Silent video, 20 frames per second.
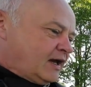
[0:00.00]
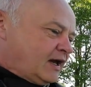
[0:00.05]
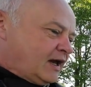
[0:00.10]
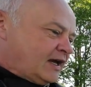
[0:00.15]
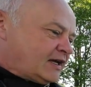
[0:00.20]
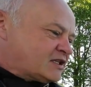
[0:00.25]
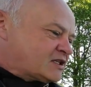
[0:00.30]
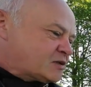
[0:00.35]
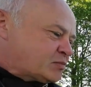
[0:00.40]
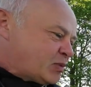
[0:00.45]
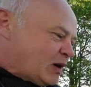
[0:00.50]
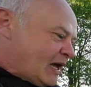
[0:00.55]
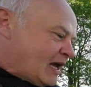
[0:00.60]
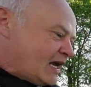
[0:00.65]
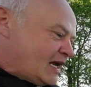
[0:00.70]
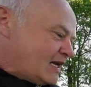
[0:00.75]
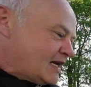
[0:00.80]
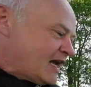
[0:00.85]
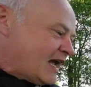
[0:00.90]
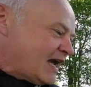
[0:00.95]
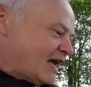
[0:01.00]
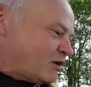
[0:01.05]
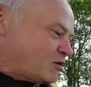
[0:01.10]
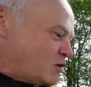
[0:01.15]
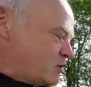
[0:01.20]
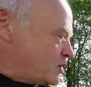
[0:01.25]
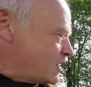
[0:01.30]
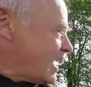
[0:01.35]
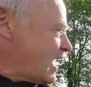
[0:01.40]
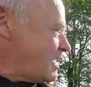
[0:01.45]
Explain how
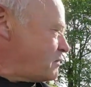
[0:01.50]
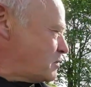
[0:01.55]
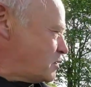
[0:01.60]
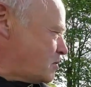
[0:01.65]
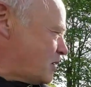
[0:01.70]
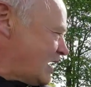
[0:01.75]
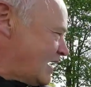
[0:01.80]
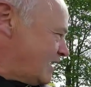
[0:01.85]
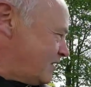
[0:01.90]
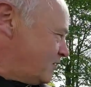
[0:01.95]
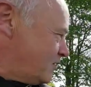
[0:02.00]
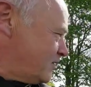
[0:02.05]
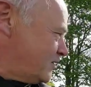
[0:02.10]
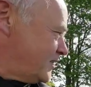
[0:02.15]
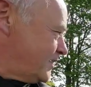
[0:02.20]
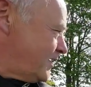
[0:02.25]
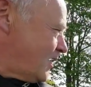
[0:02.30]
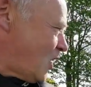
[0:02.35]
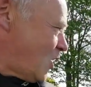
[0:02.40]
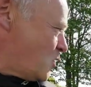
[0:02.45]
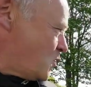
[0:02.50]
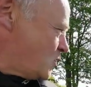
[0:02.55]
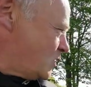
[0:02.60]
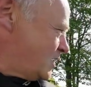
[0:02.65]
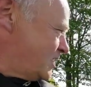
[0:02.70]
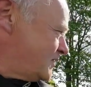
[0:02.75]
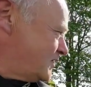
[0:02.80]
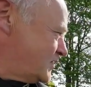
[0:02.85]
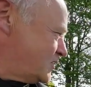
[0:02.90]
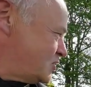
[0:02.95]
you came about
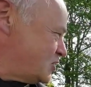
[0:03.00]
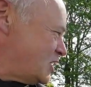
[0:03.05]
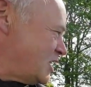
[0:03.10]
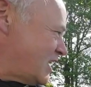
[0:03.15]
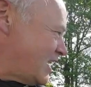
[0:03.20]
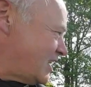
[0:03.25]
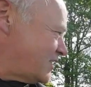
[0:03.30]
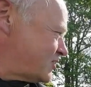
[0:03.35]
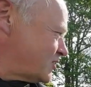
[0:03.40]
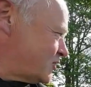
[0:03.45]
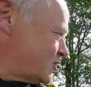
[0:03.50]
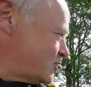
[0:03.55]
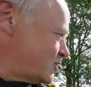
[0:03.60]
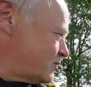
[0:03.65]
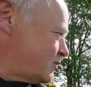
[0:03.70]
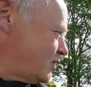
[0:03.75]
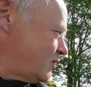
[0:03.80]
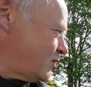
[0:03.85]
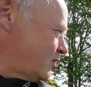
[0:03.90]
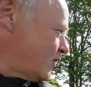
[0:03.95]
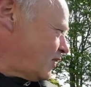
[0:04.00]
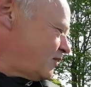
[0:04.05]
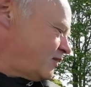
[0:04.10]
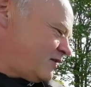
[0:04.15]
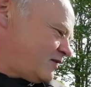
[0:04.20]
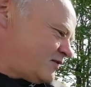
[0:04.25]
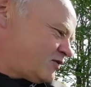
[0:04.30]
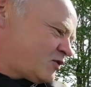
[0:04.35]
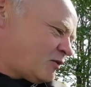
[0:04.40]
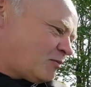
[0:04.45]
owning the GS, because
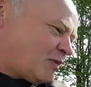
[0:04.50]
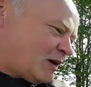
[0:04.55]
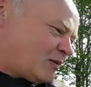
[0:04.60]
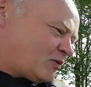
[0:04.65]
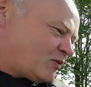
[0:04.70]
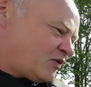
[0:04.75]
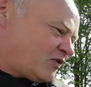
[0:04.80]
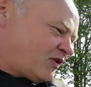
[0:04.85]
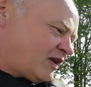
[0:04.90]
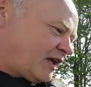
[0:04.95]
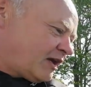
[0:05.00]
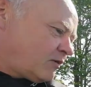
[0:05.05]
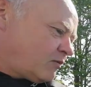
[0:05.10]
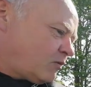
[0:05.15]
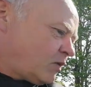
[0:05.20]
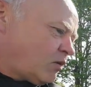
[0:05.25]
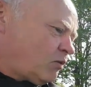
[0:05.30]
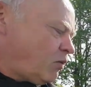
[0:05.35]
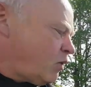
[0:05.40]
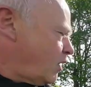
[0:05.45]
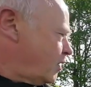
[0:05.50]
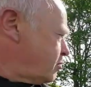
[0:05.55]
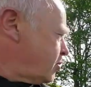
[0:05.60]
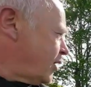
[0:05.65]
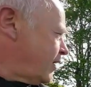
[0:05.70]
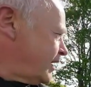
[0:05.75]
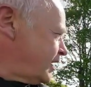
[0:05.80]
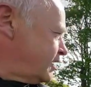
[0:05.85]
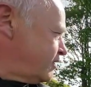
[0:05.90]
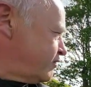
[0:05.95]
some people will think, well, why
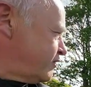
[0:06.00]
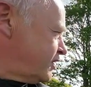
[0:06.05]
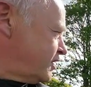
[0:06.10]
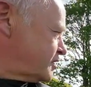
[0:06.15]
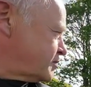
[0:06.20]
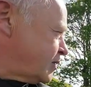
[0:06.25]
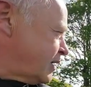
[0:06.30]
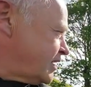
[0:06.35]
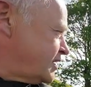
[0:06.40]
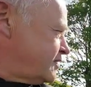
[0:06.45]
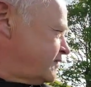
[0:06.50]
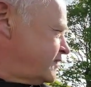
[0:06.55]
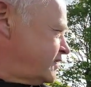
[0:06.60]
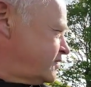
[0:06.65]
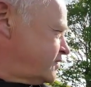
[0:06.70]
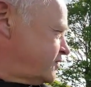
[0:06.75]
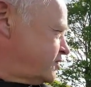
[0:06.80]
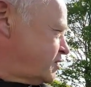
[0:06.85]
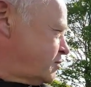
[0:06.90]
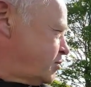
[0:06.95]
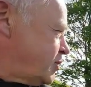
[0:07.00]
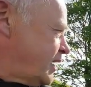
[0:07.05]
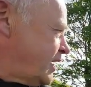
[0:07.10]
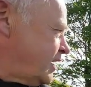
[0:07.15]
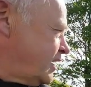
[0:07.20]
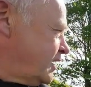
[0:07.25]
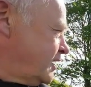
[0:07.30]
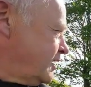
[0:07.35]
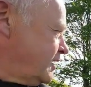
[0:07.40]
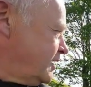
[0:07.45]
buy it in the first place if it's such a big